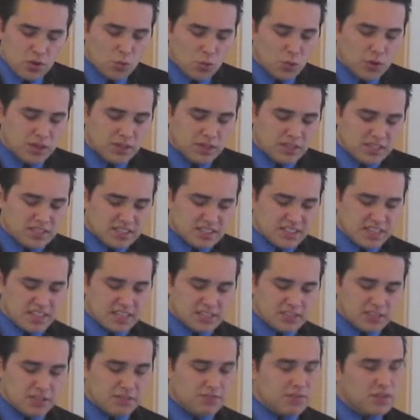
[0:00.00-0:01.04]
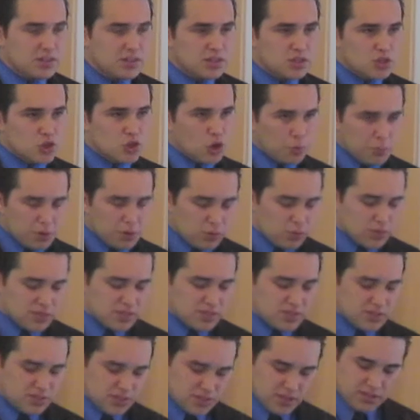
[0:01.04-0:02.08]
with a decisive and determined
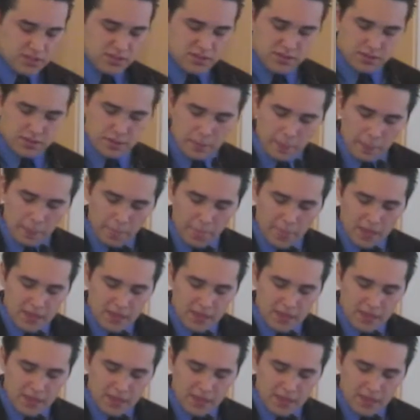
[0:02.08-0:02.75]
resistance.